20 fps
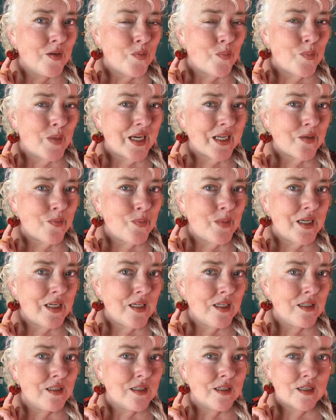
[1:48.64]

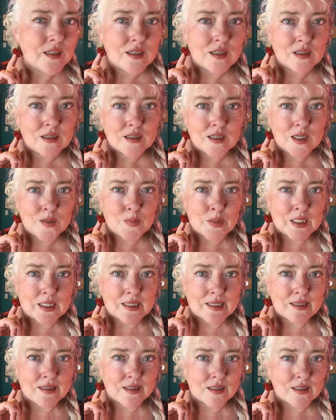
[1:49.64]
Matma, oh, I'm gonna
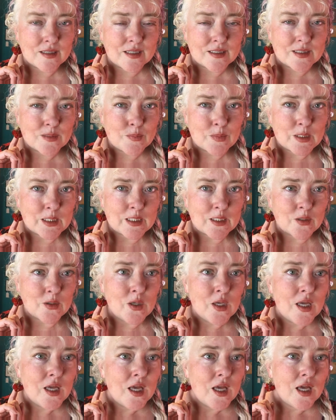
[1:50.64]
link the closet below,
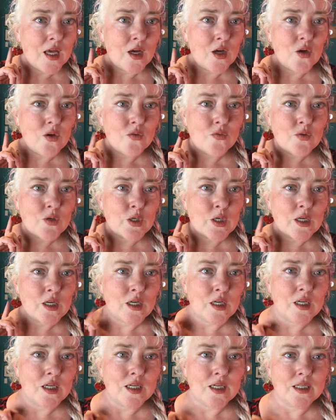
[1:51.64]
over
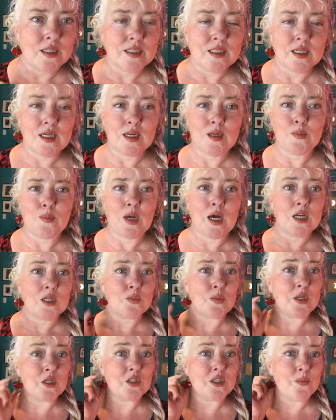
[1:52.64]
on um,
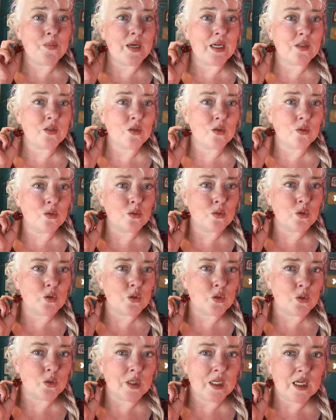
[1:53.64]
Poshmark. She makes her own
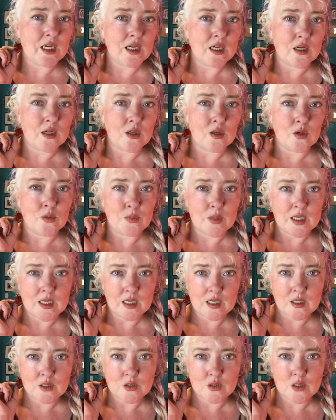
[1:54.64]
jewelry. Oh my
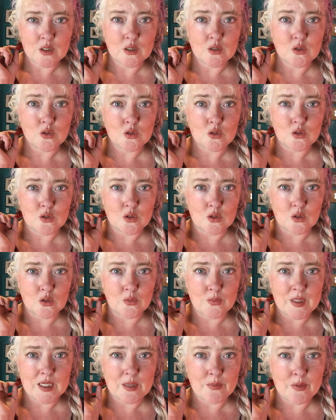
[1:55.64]
gosh,
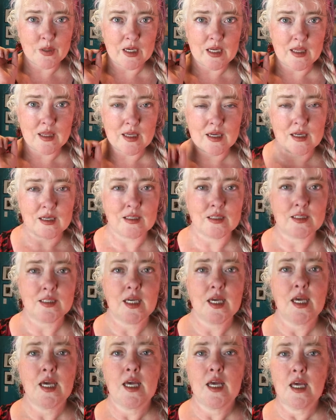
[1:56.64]
so many pretty things.
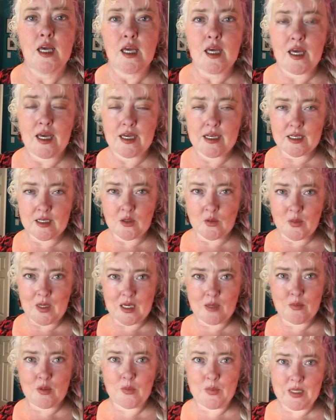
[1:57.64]
And in a
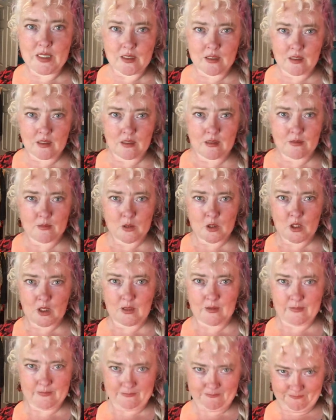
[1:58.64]
weak moment, she,
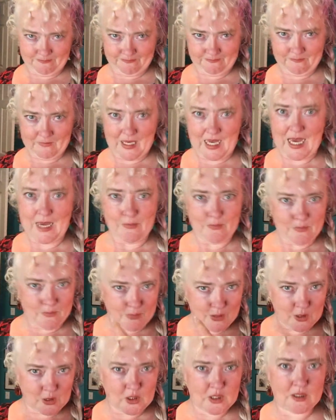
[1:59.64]
um, I
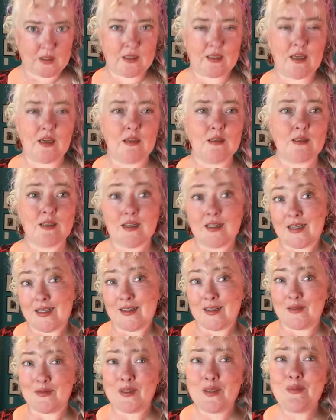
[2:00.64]
purchased these and I
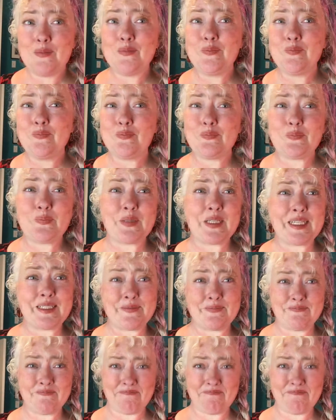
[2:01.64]
love them, but